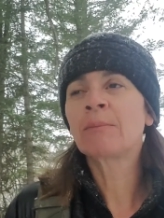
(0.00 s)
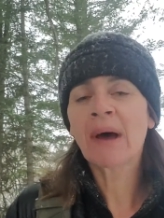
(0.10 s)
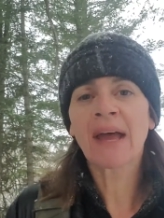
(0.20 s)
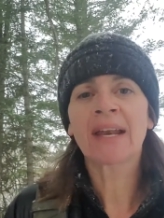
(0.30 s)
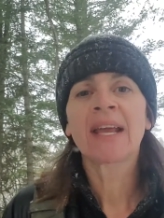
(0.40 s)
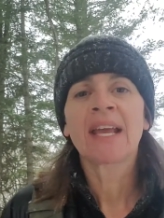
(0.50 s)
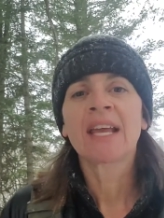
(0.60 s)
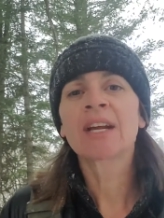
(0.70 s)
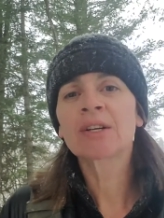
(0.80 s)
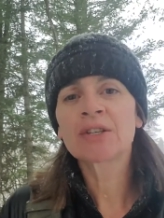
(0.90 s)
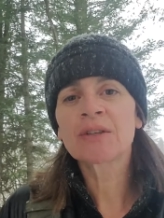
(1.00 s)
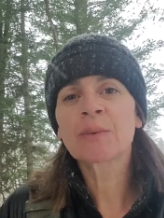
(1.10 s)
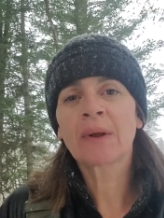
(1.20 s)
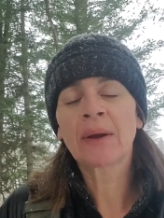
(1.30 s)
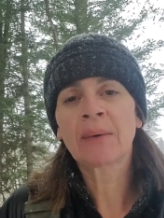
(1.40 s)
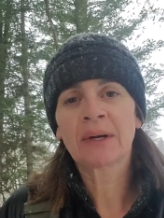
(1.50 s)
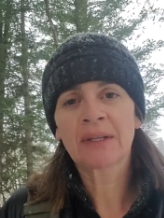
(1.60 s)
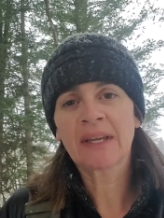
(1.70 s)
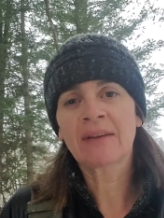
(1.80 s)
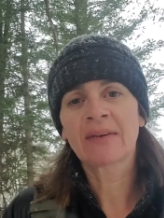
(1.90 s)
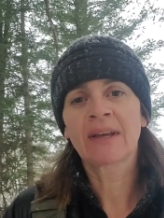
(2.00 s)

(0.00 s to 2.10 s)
But here's just what I want to leave